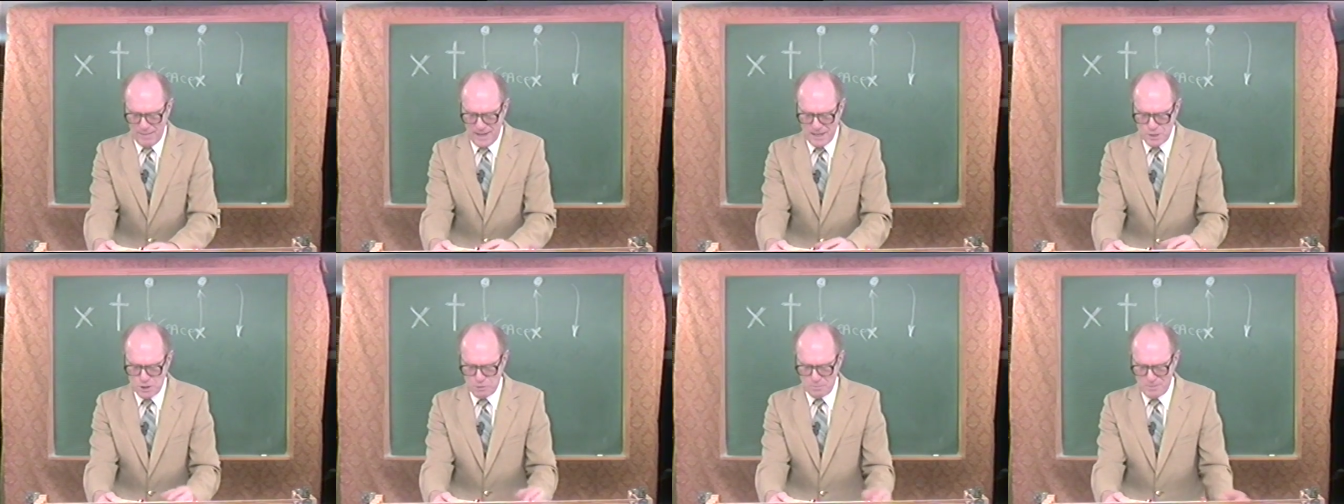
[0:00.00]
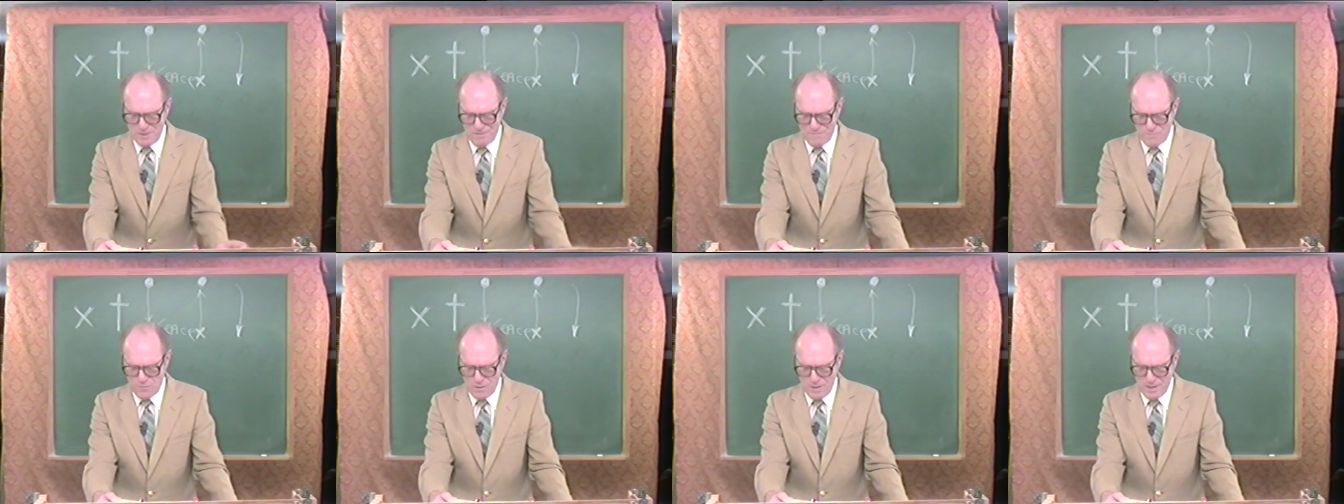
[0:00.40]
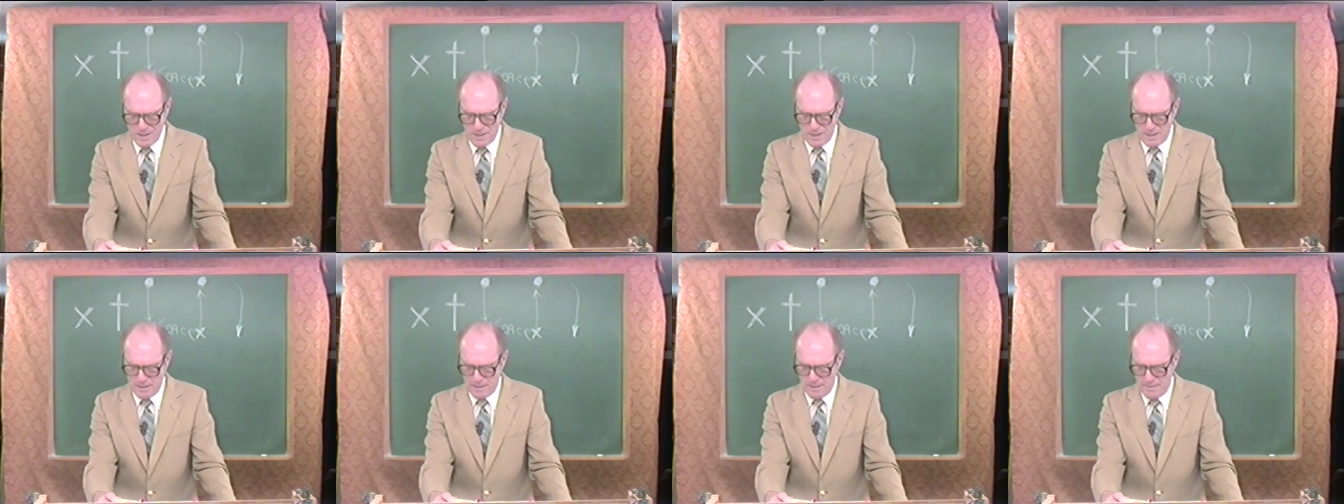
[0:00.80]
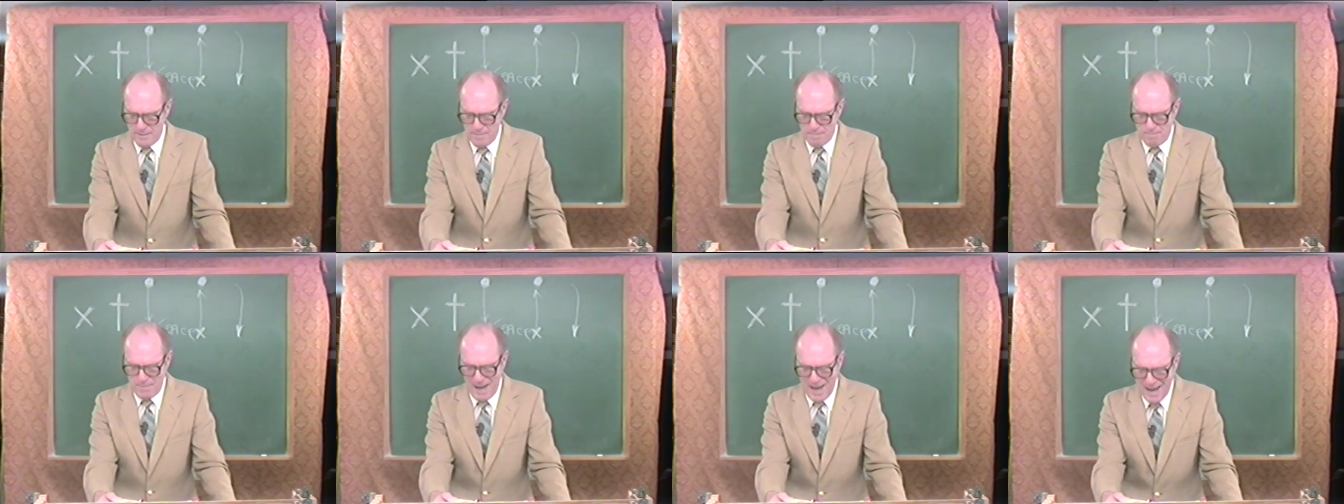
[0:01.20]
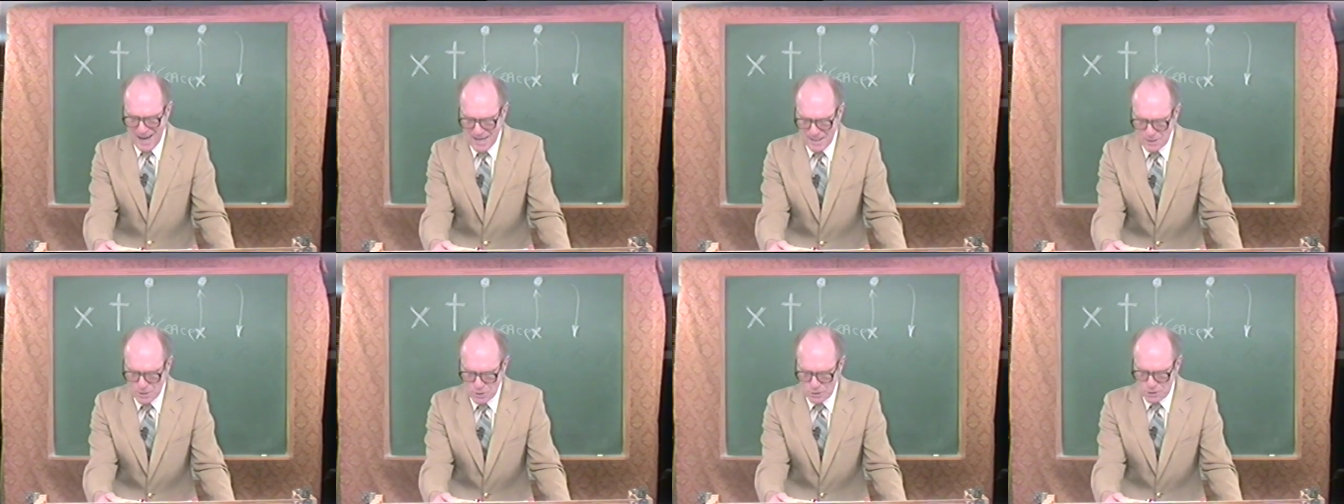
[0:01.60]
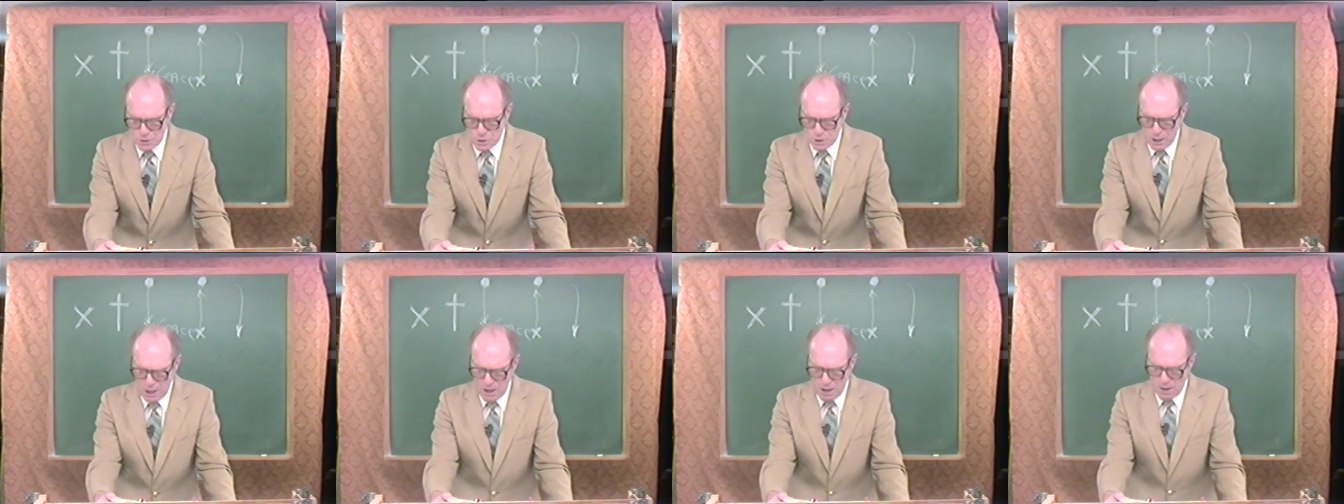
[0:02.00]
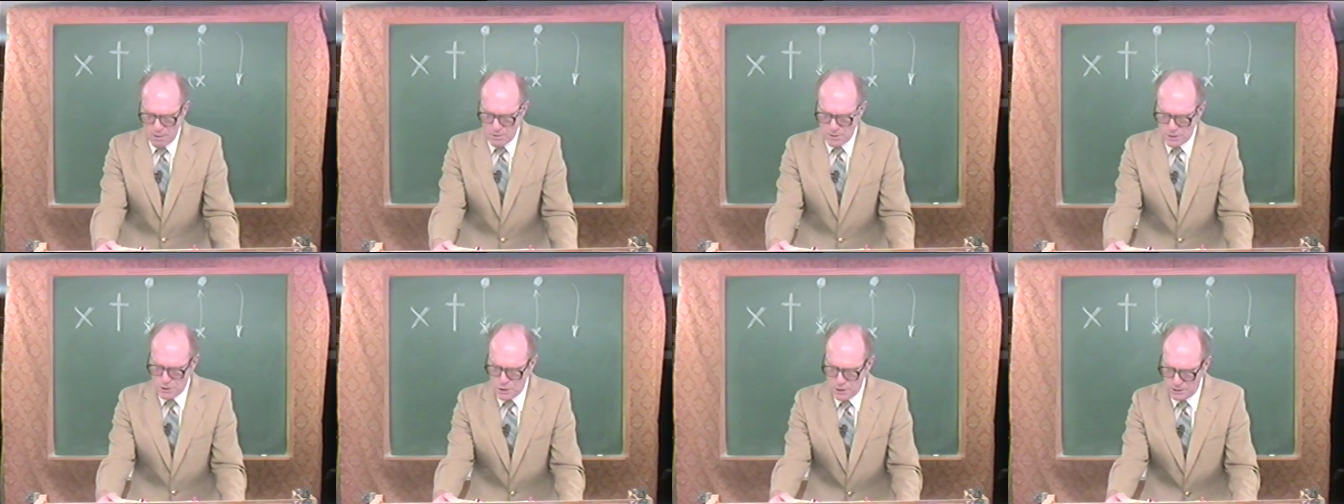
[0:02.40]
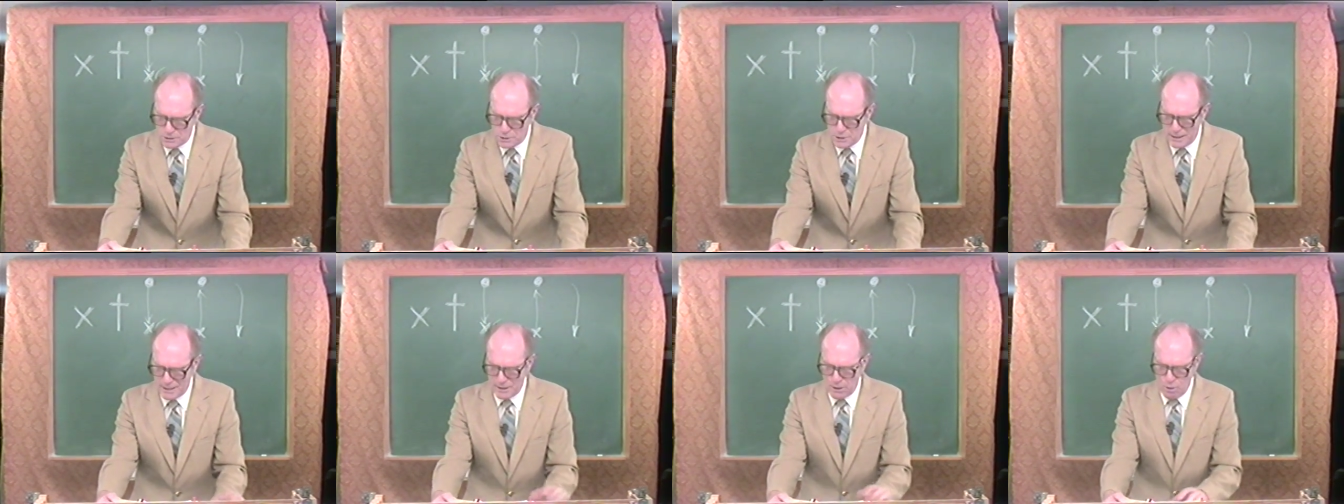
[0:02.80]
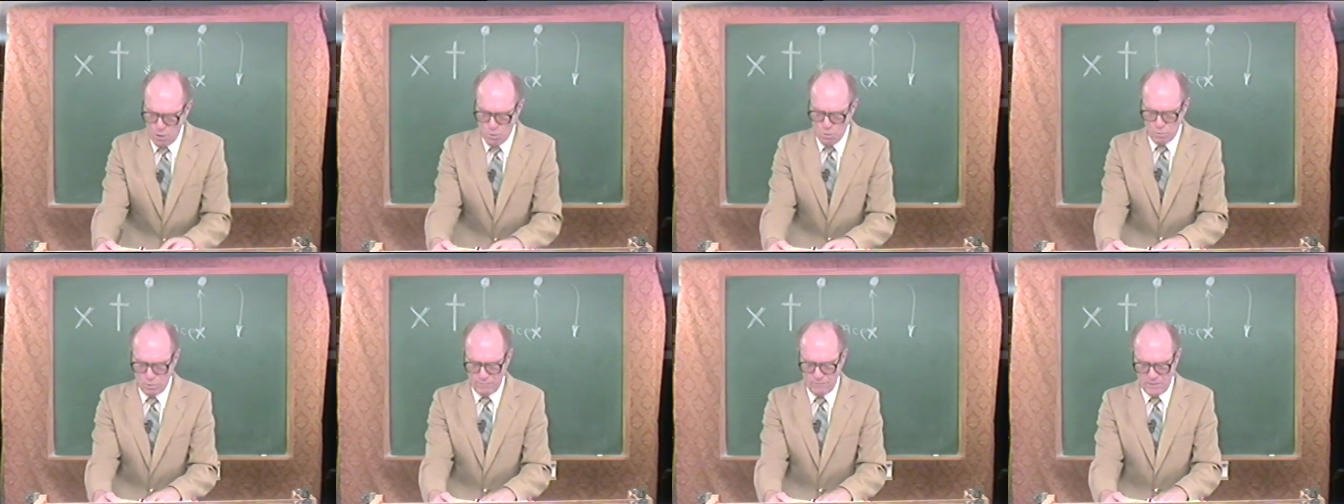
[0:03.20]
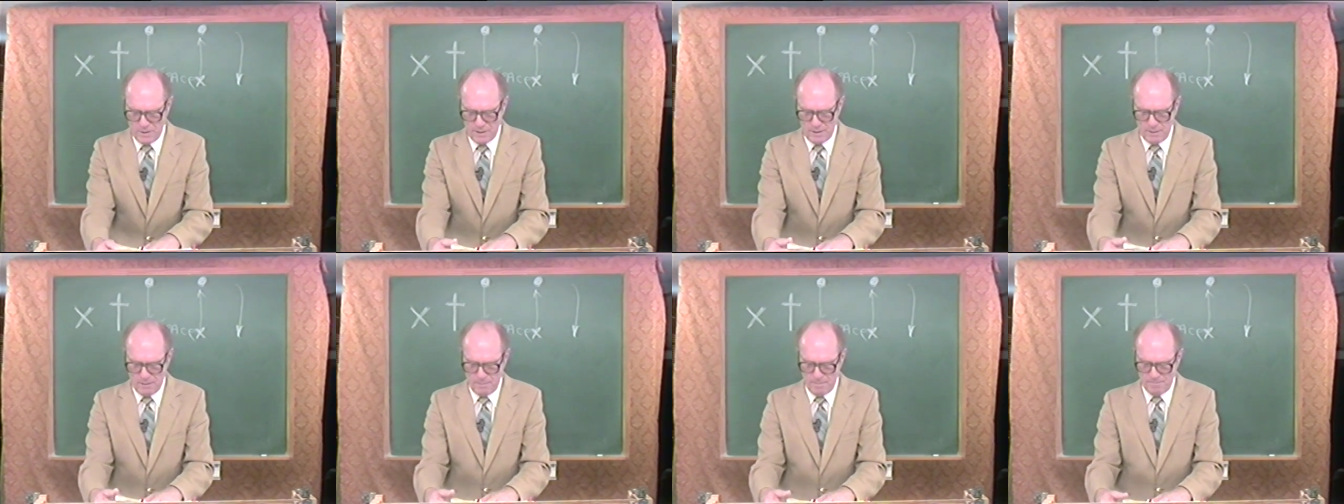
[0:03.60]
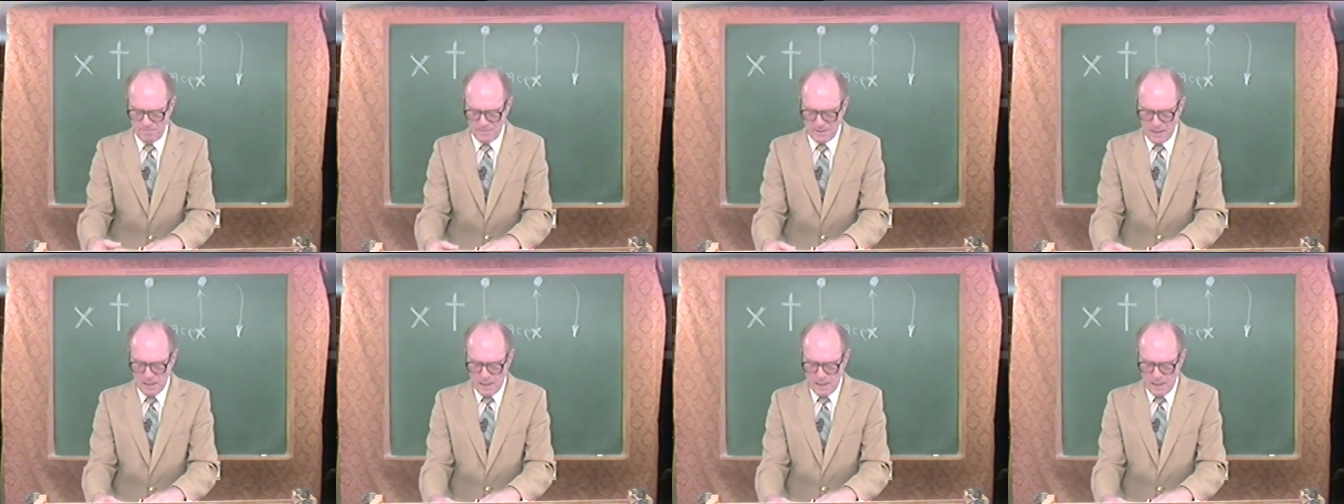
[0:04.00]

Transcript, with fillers: they shall be afraid. Pangs and sorrow shall take hold of them.